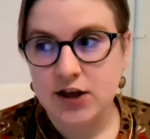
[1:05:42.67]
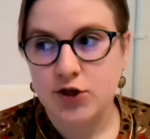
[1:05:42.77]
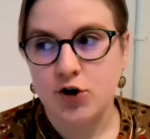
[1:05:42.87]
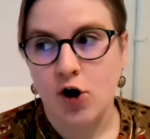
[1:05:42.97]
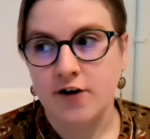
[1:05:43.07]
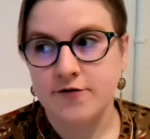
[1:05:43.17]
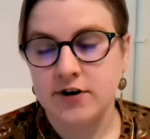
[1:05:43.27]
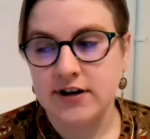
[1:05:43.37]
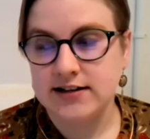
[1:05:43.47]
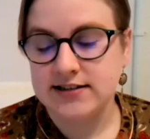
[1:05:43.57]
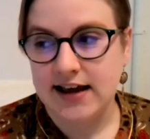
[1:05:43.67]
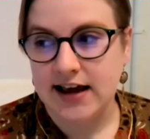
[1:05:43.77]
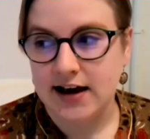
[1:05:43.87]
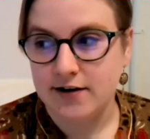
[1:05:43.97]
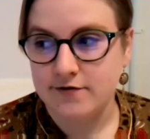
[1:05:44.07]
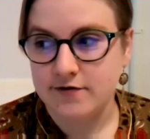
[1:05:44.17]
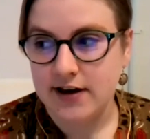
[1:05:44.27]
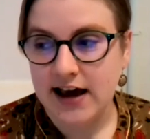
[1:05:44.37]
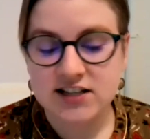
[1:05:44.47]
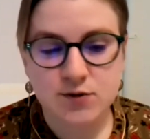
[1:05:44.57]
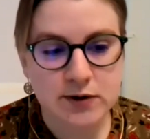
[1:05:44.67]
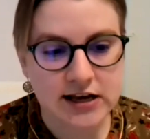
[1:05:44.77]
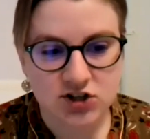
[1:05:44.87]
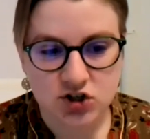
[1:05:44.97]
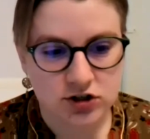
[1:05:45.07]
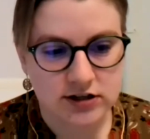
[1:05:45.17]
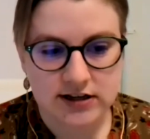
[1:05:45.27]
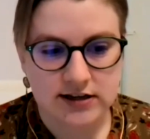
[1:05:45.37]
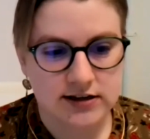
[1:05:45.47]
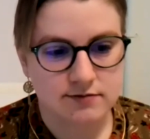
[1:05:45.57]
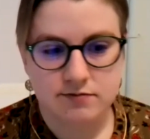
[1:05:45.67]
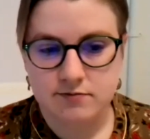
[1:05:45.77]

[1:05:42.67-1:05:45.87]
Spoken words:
Their offerings have exponentially